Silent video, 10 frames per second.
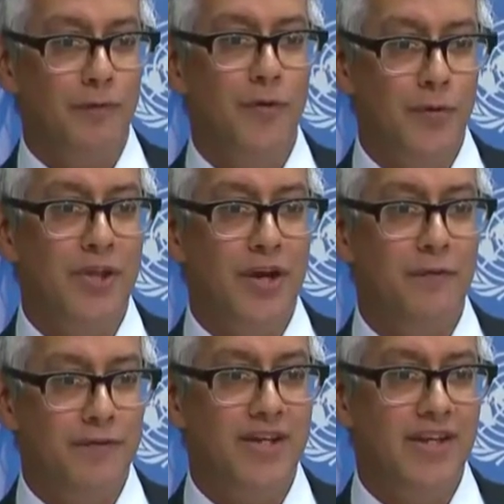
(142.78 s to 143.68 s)
of who they are
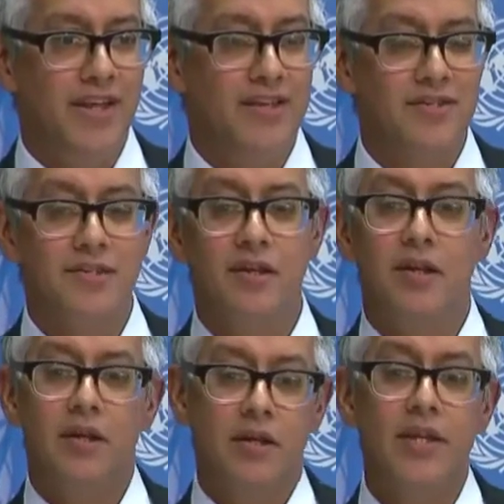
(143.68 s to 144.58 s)
feeding, yes.
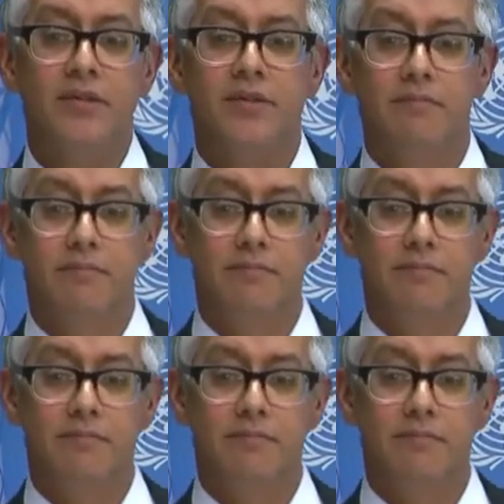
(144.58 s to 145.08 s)
Yes.